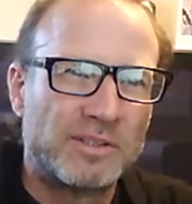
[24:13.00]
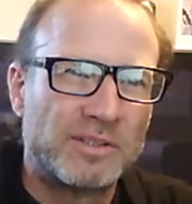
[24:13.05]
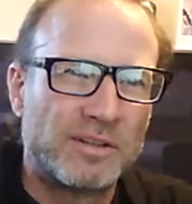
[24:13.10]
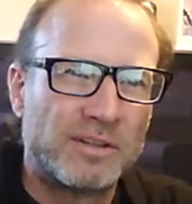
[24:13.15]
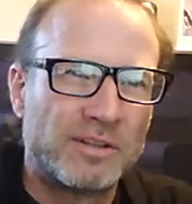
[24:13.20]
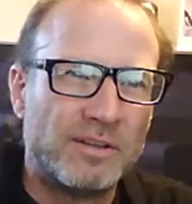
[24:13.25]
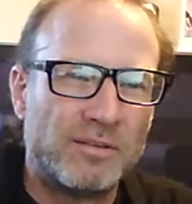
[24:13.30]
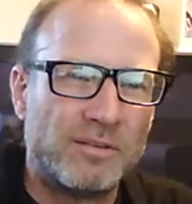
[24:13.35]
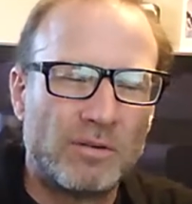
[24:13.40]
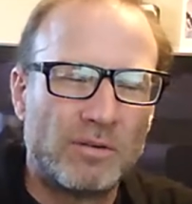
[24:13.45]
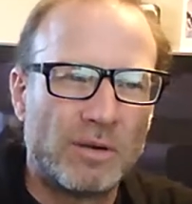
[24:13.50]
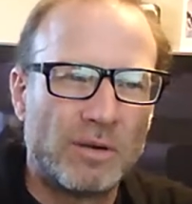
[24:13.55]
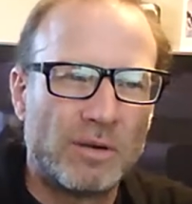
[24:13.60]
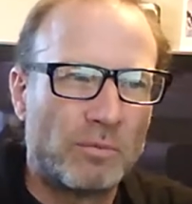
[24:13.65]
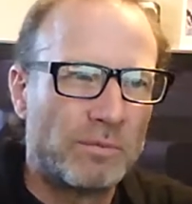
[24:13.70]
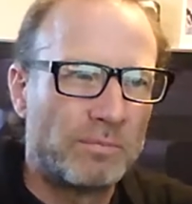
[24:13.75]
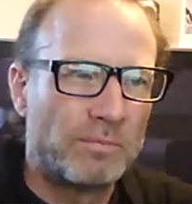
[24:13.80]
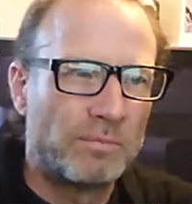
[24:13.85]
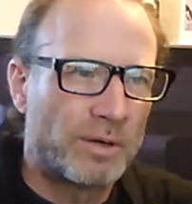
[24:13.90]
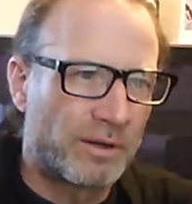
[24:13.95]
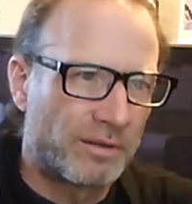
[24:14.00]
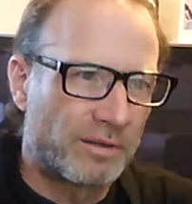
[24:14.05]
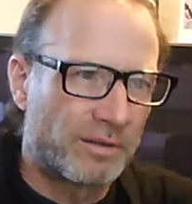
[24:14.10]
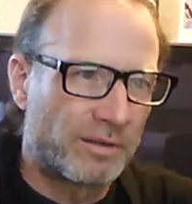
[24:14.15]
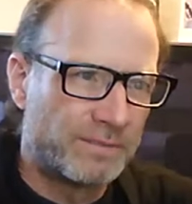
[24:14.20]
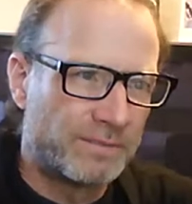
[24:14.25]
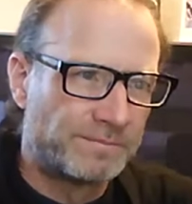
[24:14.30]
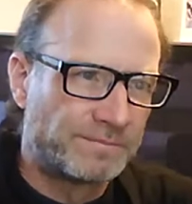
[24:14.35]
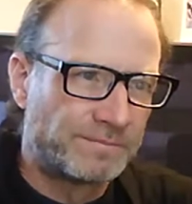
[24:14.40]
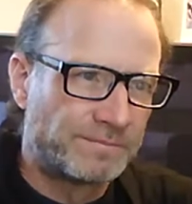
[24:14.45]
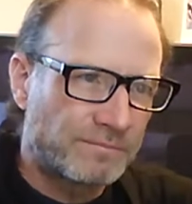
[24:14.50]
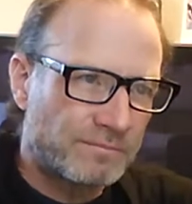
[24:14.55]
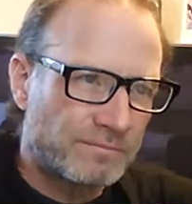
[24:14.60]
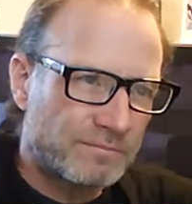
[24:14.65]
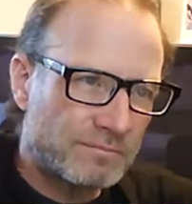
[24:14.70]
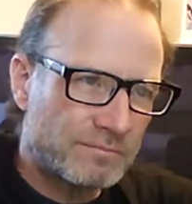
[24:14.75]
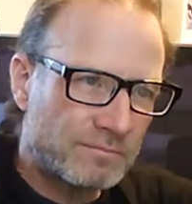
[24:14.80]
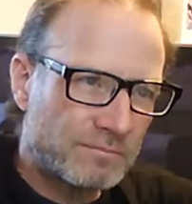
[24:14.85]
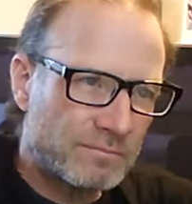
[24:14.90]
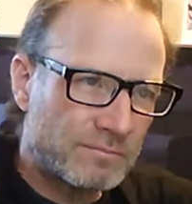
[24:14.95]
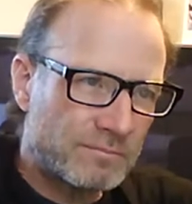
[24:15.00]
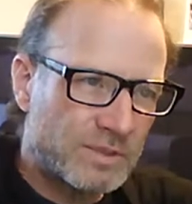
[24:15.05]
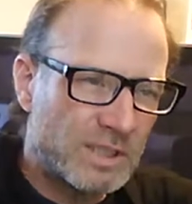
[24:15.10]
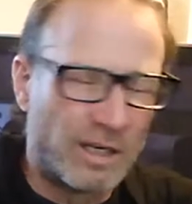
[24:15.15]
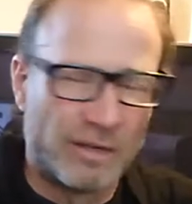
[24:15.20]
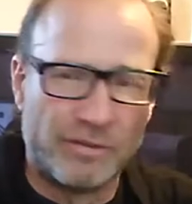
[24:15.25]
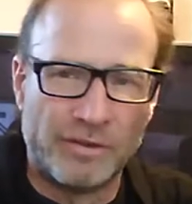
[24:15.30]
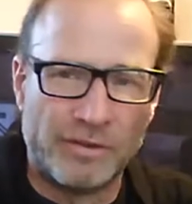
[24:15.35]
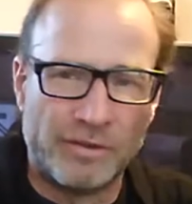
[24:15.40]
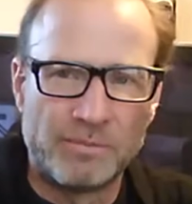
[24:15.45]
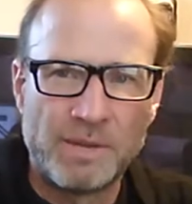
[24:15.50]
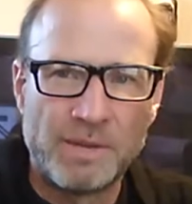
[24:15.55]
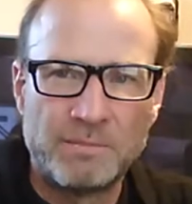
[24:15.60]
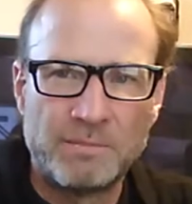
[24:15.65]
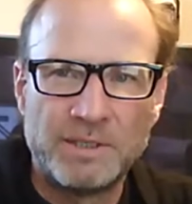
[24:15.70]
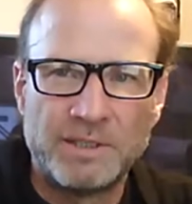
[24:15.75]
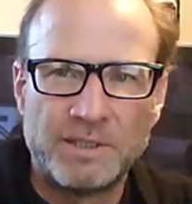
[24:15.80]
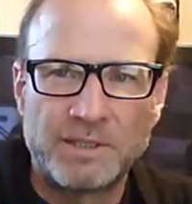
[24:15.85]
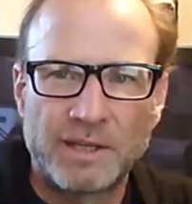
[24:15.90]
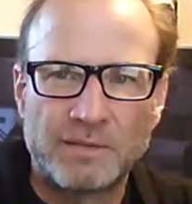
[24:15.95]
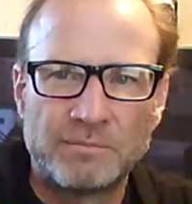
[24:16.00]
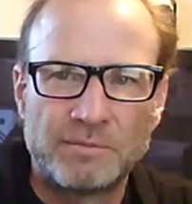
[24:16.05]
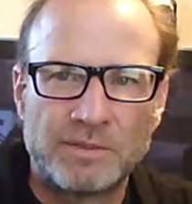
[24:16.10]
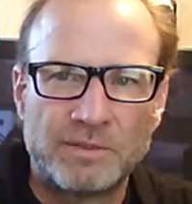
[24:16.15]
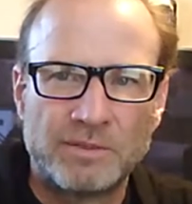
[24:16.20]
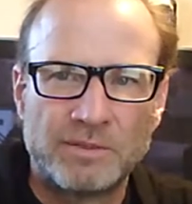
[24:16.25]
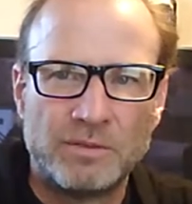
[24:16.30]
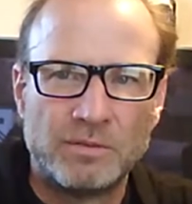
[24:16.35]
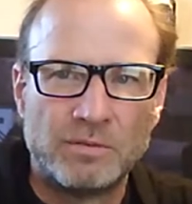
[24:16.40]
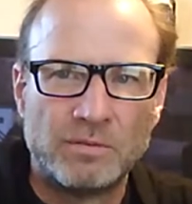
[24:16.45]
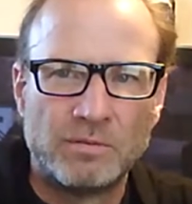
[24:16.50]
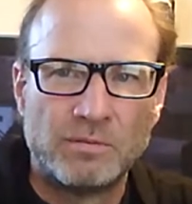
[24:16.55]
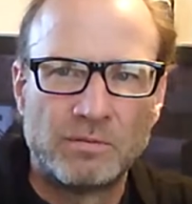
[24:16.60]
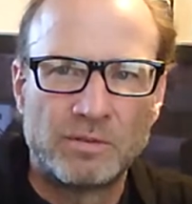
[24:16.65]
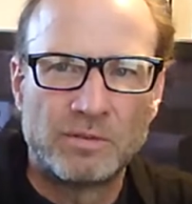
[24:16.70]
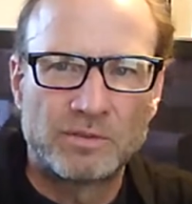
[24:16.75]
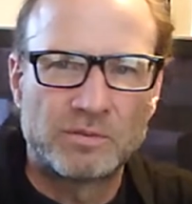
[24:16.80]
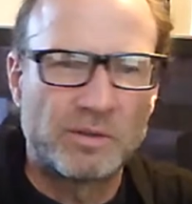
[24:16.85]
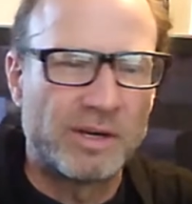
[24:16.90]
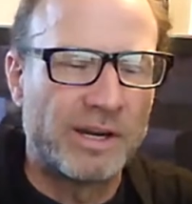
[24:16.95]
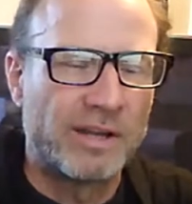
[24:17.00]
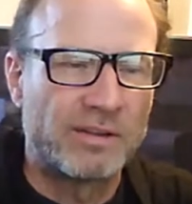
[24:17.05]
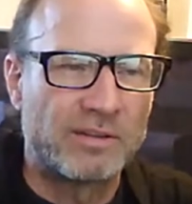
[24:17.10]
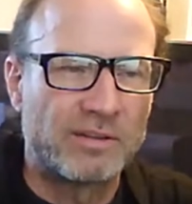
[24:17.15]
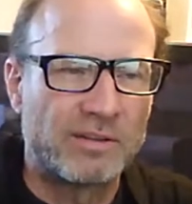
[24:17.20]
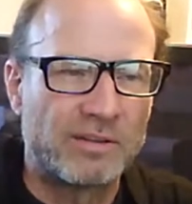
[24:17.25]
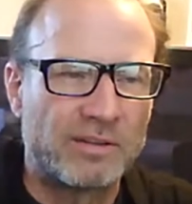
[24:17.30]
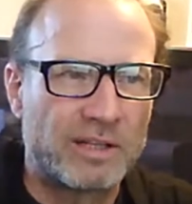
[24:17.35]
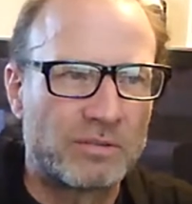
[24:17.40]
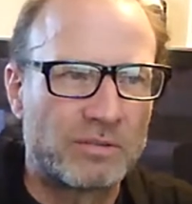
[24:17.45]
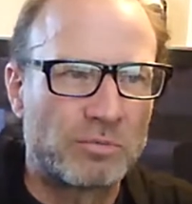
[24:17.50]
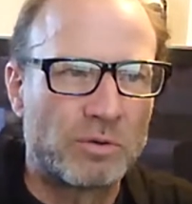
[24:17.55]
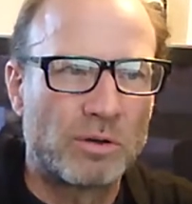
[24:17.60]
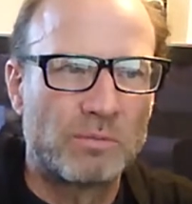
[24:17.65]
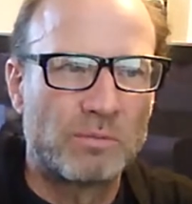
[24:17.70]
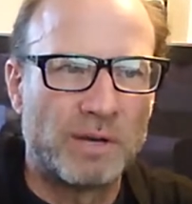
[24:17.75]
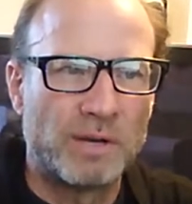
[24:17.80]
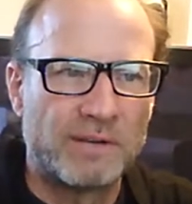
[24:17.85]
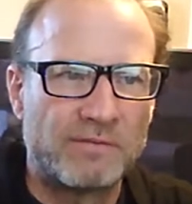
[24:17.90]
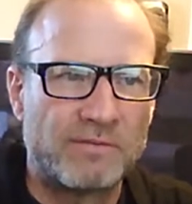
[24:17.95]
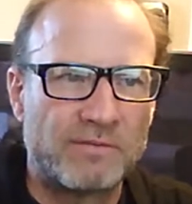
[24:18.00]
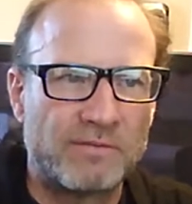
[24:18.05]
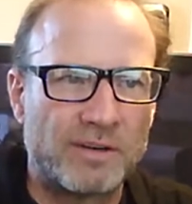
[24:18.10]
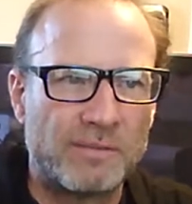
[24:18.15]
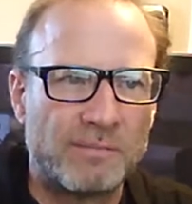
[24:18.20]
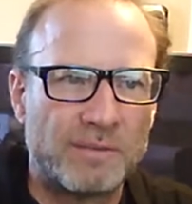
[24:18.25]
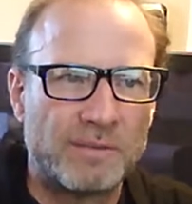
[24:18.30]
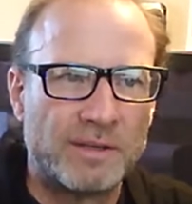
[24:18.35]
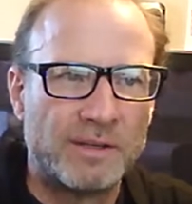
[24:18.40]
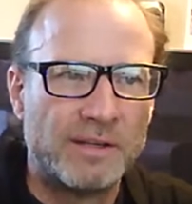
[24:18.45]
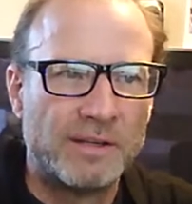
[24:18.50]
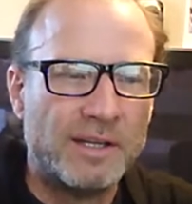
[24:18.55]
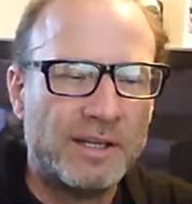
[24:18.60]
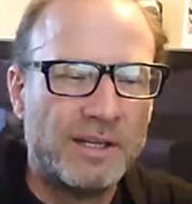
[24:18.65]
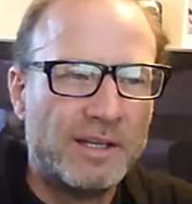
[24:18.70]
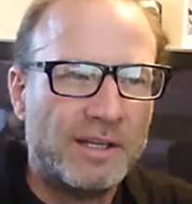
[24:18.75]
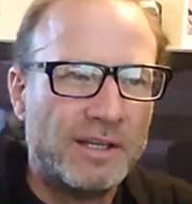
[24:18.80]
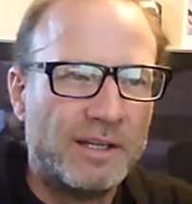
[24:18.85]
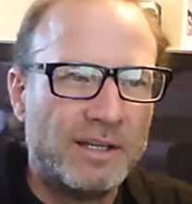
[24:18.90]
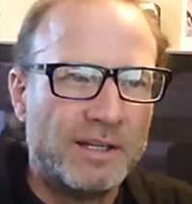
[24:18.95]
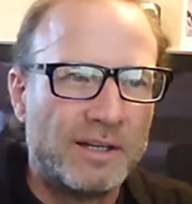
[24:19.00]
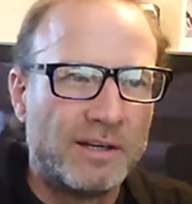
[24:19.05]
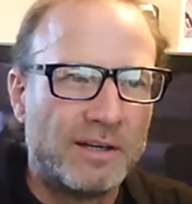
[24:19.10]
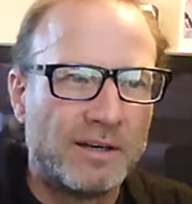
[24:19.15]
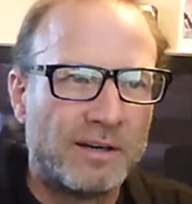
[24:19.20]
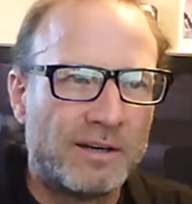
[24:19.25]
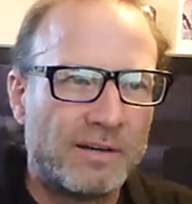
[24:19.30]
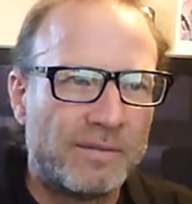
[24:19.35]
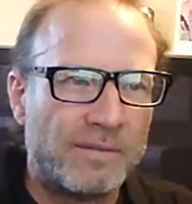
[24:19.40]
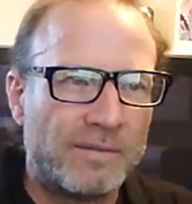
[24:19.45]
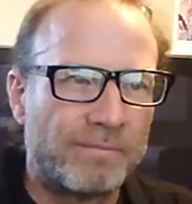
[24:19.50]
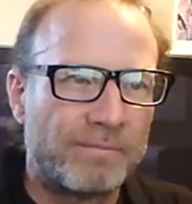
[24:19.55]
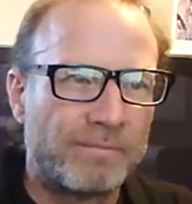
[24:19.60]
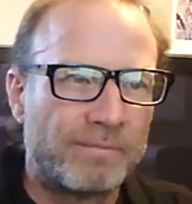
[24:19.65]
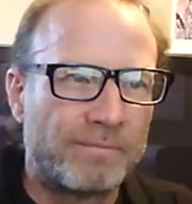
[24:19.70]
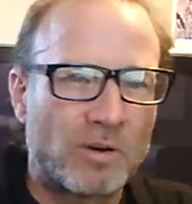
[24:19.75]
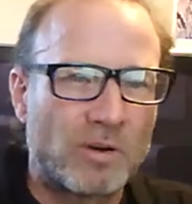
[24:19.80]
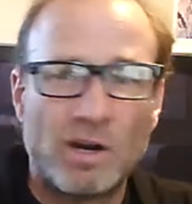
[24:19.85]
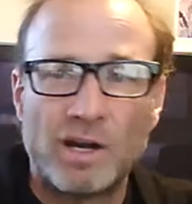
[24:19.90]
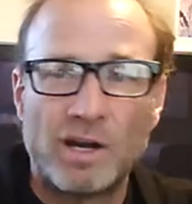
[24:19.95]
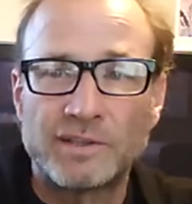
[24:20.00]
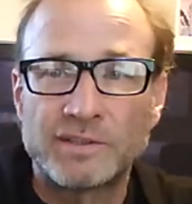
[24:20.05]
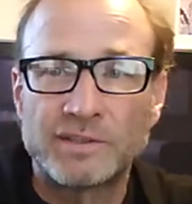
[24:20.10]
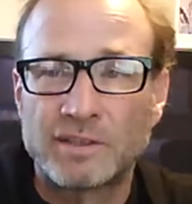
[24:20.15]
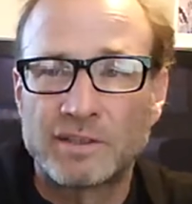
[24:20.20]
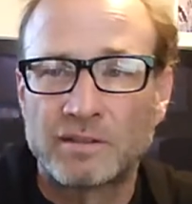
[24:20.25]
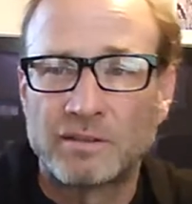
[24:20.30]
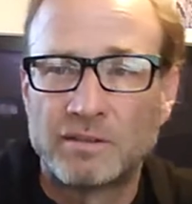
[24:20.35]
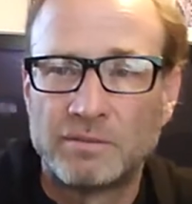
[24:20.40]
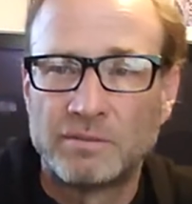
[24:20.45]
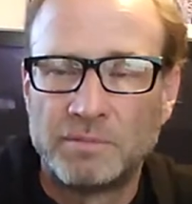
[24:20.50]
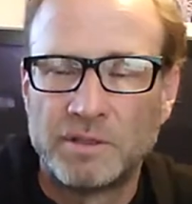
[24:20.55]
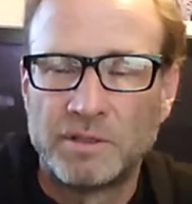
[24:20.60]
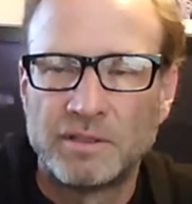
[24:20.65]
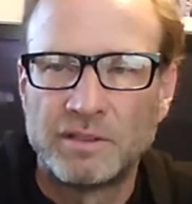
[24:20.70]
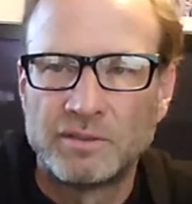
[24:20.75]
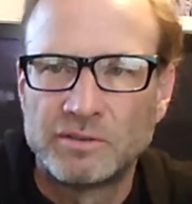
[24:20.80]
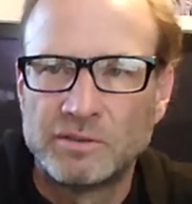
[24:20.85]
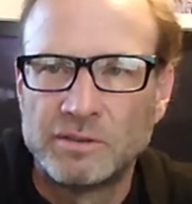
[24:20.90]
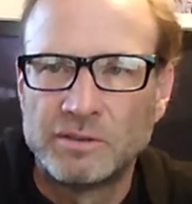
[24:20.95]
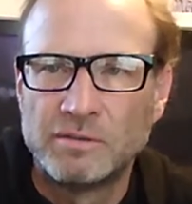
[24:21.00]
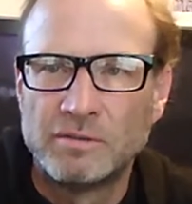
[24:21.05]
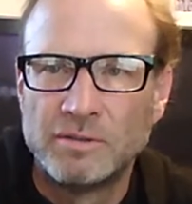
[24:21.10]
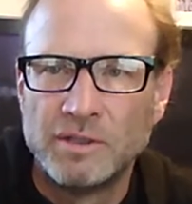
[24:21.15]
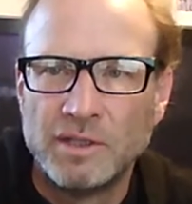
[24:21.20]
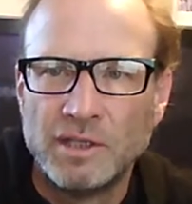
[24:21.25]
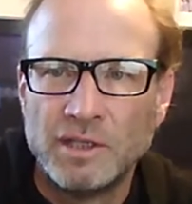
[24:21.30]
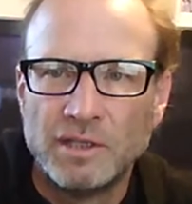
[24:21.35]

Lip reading: the one part of it. There may be times to do a triathlon on a road bike frame, and cost could be an issue,